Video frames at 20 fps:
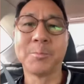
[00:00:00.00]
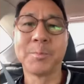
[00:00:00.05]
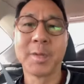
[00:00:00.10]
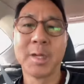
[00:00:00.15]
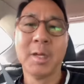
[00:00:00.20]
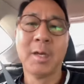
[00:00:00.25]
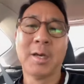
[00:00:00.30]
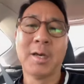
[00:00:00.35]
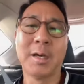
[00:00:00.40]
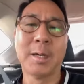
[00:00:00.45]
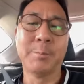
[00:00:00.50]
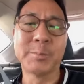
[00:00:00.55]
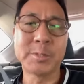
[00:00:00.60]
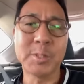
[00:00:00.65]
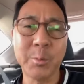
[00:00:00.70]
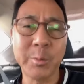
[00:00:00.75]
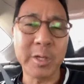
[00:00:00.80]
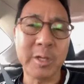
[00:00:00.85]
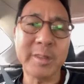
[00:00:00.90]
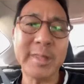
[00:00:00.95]
Hmm. Um,
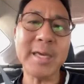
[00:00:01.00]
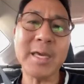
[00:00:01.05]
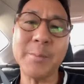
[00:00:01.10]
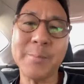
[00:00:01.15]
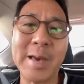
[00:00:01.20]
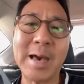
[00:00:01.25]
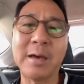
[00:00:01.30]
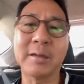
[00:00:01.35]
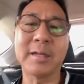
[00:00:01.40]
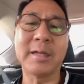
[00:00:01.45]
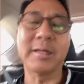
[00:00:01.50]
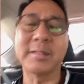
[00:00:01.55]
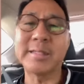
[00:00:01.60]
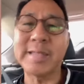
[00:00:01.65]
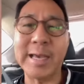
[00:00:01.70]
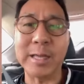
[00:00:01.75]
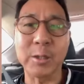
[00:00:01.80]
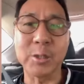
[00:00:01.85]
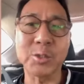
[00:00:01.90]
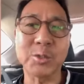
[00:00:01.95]
so when you think about
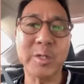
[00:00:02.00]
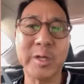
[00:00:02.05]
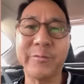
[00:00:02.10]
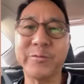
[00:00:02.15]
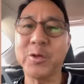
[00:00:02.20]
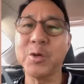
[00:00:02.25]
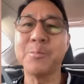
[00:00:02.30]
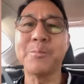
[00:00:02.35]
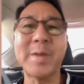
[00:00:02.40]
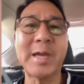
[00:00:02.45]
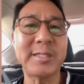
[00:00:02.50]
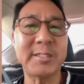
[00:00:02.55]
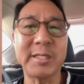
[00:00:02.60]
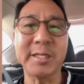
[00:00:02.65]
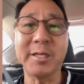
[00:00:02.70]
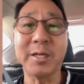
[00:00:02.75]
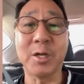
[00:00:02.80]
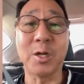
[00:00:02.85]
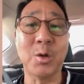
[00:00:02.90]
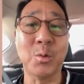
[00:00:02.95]
Taylor Swift, you
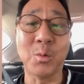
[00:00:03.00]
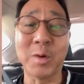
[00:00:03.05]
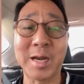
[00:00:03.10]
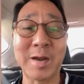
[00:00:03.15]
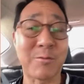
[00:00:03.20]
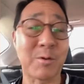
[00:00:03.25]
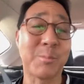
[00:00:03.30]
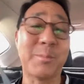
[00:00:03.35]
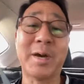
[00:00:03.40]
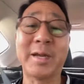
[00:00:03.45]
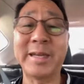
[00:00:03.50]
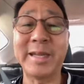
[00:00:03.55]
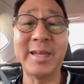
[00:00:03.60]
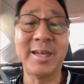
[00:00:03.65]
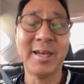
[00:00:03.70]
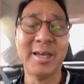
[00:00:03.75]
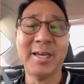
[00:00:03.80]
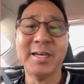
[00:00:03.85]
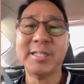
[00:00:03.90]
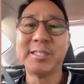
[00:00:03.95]
mentioned, you know, whatever
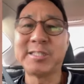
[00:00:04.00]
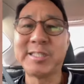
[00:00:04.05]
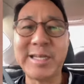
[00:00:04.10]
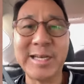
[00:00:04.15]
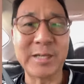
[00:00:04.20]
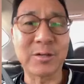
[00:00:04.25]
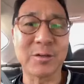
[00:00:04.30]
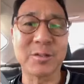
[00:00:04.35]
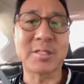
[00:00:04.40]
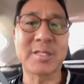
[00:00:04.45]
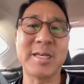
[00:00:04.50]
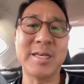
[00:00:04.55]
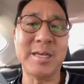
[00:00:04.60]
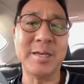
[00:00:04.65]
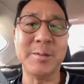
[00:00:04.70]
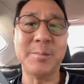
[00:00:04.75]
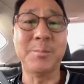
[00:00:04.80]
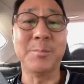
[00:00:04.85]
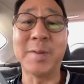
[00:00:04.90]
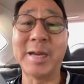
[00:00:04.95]
money she and her
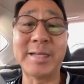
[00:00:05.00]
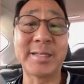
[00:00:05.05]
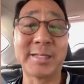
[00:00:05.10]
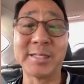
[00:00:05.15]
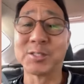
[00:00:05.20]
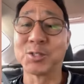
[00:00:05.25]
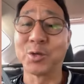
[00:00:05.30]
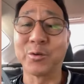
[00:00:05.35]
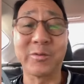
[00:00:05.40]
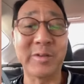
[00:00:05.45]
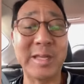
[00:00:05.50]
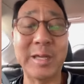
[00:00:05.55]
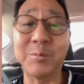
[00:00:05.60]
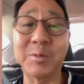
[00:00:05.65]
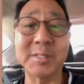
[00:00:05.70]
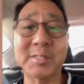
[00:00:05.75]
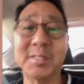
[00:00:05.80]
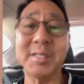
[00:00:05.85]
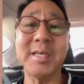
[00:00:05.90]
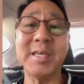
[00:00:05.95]
team might deservedly
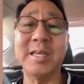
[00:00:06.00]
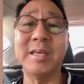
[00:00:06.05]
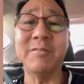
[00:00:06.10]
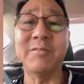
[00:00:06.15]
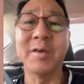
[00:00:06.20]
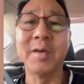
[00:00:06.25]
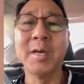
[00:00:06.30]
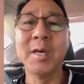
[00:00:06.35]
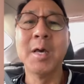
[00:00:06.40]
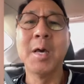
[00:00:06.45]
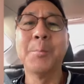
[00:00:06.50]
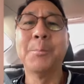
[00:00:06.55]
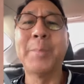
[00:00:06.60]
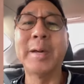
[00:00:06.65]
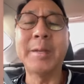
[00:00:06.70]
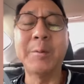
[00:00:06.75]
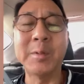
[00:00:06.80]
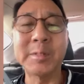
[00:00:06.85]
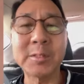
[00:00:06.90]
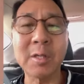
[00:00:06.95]
receive,
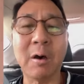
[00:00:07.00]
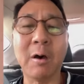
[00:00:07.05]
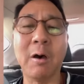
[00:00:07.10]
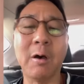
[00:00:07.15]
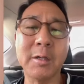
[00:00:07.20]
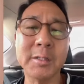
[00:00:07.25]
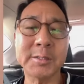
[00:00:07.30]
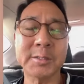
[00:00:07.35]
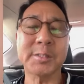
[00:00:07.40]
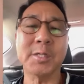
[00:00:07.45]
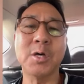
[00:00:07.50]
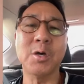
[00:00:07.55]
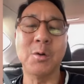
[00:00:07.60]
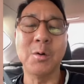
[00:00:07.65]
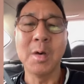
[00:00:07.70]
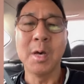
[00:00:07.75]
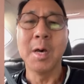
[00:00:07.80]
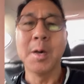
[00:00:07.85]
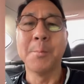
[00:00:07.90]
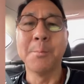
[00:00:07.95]
but it was
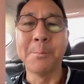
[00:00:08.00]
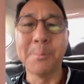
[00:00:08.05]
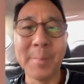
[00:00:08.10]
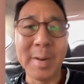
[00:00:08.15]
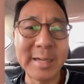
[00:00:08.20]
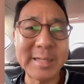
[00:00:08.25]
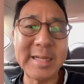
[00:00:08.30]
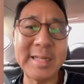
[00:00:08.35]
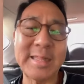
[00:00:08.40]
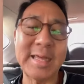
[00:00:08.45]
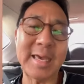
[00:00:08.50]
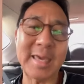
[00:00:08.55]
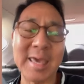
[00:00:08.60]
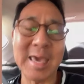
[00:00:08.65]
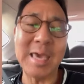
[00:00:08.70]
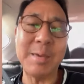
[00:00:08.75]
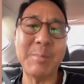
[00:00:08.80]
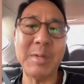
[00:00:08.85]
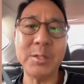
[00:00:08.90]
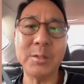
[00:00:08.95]
also money that
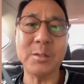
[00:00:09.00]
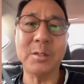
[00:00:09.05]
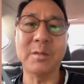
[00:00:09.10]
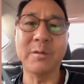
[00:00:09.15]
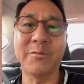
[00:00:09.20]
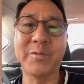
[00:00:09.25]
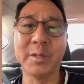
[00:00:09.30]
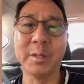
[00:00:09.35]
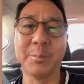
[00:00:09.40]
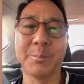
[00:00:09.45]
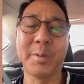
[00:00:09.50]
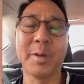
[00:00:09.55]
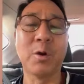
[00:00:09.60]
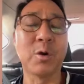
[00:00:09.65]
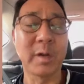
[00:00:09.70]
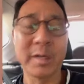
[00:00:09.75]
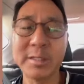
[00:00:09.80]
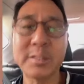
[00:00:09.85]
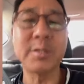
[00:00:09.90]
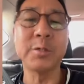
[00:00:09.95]
came into the Philippines
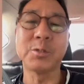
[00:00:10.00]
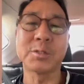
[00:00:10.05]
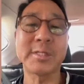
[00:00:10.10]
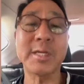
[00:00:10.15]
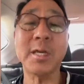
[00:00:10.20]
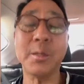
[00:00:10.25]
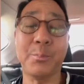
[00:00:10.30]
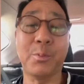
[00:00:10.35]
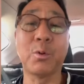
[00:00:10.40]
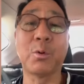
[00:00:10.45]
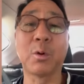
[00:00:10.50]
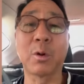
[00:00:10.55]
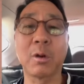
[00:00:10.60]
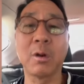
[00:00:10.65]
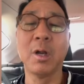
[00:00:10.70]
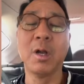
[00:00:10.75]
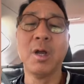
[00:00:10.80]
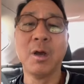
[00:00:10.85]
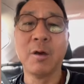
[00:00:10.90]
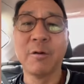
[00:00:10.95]
or into
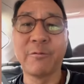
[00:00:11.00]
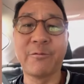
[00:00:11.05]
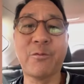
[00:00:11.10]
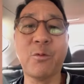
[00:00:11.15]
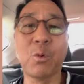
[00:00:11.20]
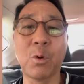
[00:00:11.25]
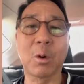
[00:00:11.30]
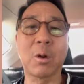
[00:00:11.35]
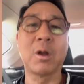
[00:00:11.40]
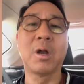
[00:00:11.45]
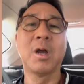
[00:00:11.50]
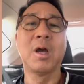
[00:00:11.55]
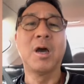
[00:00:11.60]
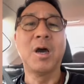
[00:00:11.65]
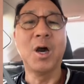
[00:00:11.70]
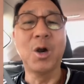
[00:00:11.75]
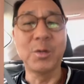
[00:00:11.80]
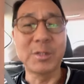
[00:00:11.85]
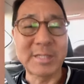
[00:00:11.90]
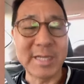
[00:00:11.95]
Singapore for
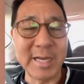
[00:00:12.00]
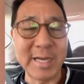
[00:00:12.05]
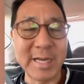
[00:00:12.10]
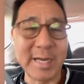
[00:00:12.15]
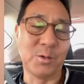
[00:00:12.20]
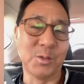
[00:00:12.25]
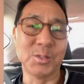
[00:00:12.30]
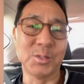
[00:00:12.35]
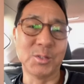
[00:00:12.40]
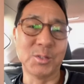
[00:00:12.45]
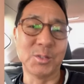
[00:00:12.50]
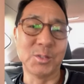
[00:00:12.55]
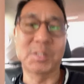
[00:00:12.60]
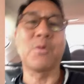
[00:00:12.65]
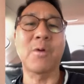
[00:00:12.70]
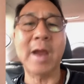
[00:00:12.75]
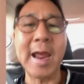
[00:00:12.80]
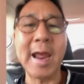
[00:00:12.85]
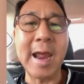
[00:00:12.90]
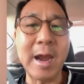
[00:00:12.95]

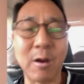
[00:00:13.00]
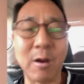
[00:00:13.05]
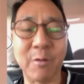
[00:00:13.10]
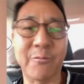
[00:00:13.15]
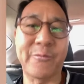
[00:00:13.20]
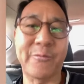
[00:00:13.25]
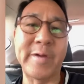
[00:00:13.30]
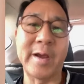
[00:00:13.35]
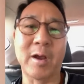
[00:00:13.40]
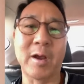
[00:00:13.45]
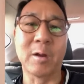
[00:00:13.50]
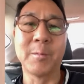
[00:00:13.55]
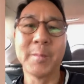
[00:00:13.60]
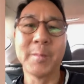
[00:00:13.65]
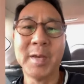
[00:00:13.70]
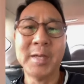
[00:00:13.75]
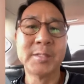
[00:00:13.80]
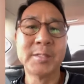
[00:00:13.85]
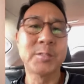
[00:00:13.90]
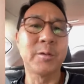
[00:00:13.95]
hotels, for
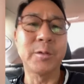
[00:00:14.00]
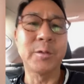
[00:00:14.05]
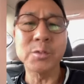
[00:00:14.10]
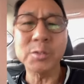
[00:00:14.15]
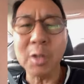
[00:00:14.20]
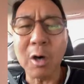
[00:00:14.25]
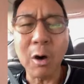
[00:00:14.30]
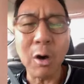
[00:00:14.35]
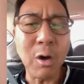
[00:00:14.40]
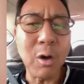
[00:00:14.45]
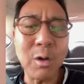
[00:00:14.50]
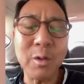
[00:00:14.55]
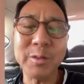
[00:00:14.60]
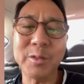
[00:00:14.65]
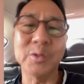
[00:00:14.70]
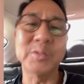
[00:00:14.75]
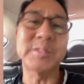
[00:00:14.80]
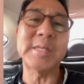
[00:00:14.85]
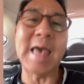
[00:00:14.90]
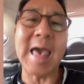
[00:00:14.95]
airfare. So there's
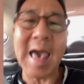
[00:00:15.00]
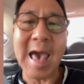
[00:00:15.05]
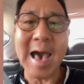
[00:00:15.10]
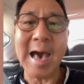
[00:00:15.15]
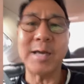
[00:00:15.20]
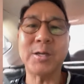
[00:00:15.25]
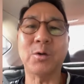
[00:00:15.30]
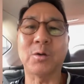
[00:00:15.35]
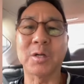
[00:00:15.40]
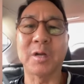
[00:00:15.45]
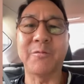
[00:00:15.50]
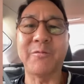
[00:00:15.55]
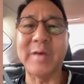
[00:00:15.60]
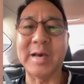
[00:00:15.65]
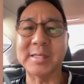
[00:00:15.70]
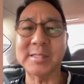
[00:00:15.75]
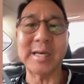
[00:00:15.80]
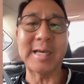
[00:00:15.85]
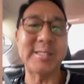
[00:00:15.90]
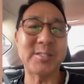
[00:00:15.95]
all those add-on
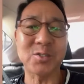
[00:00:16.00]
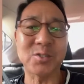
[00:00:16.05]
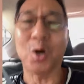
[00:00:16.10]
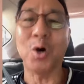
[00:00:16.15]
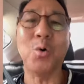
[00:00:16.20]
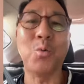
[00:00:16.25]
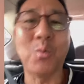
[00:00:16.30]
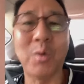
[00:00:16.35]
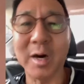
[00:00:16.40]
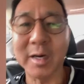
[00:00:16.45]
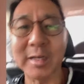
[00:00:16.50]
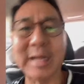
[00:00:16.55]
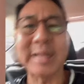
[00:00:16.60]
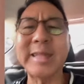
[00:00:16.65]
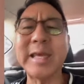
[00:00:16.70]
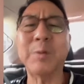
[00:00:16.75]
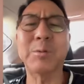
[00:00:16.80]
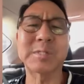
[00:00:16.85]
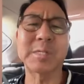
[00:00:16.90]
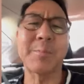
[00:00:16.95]
effects. I saw one,
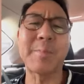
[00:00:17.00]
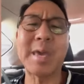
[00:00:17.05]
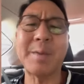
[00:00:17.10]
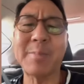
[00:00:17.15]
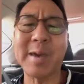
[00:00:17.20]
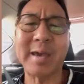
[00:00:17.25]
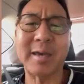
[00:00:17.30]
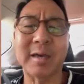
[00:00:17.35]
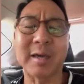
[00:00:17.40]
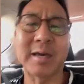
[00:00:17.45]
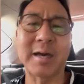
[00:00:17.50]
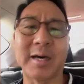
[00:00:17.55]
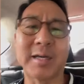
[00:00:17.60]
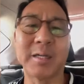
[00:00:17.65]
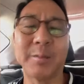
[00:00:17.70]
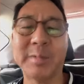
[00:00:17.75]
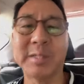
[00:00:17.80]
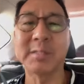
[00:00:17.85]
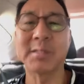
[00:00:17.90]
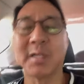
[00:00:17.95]
I think it was a Maybank
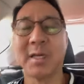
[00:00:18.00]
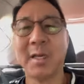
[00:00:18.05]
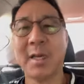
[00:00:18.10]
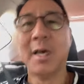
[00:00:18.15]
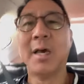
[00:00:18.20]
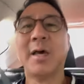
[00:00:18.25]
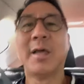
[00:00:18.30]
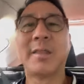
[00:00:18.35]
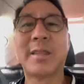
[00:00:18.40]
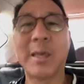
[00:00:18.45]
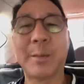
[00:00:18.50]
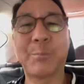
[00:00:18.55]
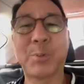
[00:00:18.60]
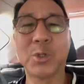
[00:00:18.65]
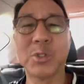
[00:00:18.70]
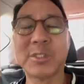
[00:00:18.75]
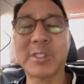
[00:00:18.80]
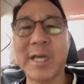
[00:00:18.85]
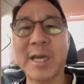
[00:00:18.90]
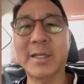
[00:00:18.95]
economist, that
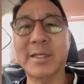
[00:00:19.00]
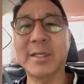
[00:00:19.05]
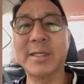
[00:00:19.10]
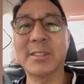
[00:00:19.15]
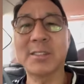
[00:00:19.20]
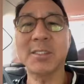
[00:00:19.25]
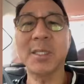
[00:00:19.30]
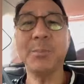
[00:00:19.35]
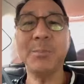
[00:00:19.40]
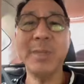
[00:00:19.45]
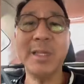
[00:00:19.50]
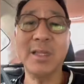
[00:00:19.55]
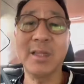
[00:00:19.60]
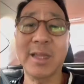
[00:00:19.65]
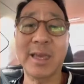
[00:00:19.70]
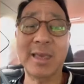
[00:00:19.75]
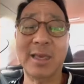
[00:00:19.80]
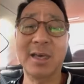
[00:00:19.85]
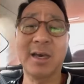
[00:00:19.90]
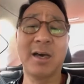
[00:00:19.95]
projected something
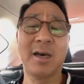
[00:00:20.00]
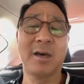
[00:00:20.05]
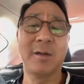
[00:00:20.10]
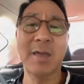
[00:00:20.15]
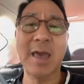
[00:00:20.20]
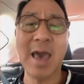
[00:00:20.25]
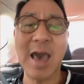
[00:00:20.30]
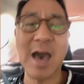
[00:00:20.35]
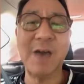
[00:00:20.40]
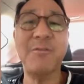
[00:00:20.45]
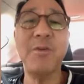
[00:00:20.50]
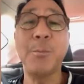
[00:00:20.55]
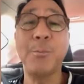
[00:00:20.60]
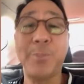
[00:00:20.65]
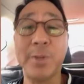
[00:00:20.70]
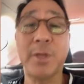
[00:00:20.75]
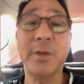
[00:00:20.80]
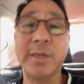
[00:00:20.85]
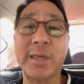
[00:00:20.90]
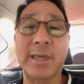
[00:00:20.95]
like uh, half a
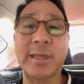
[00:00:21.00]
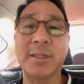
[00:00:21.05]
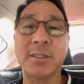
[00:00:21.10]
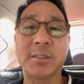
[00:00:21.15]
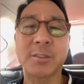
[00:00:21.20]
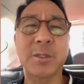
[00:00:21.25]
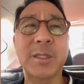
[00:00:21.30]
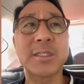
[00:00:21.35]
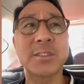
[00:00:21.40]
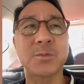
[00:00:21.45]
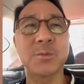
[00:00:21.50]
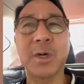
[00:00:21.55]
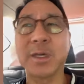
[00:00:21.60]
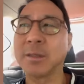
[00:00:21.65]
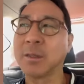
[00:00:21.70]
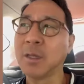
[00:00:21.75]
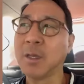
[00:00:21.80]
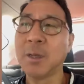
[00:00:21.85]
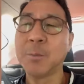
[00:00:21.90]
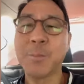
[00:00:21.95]
billion. So that's what
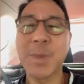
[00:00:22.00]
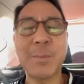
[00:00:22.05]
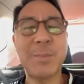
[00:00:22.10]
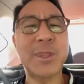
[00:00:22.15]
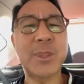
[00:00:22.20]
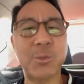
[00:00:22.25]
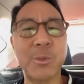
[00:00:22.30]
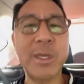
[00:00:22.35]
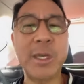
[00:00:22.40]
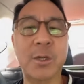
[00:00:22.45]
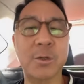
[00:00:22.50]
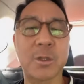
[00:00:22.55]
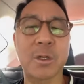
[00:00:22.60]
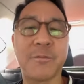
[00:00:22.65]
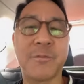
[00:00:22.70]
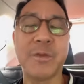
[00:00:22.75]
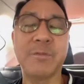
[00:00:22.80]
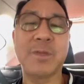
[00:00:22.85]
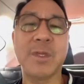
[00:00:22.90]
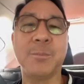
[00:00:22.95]
maybe
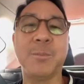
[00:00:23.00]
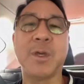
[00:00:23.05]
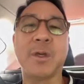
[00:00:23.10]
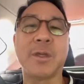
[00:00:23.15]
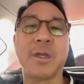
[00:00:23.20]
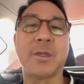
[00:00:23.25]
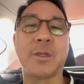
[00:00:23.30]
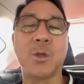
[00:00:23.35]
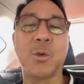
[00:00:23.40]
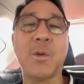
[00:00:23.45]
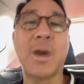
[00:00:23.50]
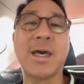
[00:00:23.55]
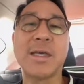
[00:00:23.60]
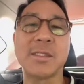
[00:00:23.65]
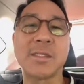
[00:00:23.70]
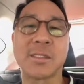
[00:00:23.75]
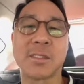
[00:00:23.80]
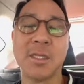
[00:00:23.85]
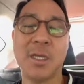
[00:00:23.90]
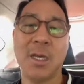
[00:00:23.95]
350 million
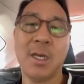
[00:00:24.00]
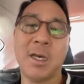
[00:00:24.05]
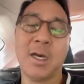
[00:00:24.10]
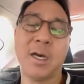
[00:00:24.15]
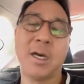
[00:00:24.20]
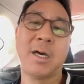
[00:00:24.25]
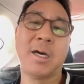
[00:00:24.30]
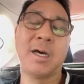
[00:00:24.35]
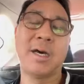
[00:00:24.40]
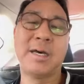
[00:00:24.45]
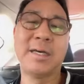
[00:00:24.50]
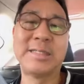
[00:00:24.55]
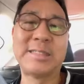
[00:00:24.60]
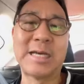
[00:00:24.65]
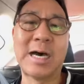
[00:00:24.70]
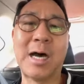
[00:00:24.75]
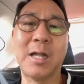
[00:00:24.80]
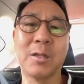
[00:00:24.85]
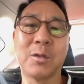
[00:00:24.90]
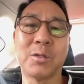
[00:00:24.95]
US uh, uh,
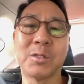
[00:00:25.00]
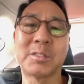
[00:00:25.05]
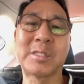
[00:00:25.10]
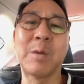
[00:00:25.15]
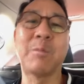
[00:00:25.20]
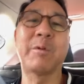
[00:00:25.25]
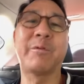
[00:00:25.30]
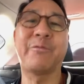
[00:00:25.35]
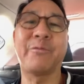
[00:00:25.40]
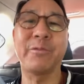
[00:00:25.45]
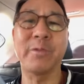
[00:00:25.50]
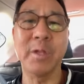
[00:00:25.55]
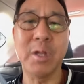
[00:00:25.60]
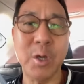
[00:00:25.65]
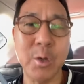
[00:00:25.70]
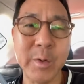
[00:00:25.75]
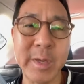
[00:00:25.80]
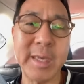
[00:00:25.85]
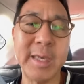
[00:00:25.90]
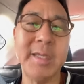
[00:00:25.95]
dollars that would
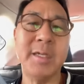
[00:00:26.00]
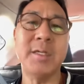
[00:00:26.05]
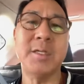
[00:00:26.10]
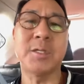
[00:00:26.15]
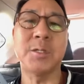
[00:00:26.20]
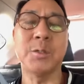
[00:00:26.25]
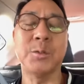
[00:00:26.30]
flow into